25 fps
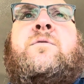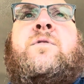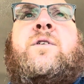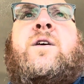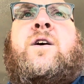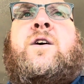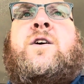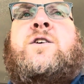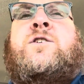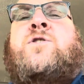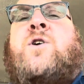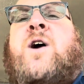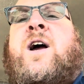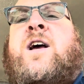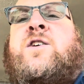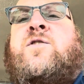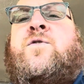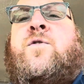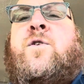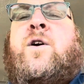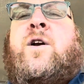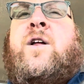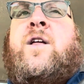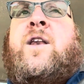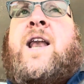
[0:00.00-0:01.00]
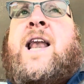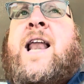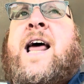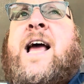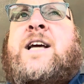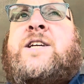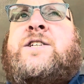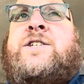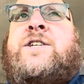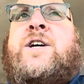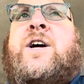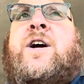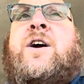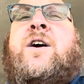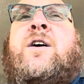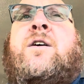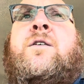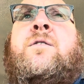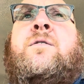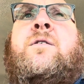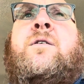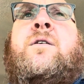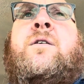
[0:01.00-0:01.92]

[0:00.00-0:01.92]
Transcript: you could transfer to the next year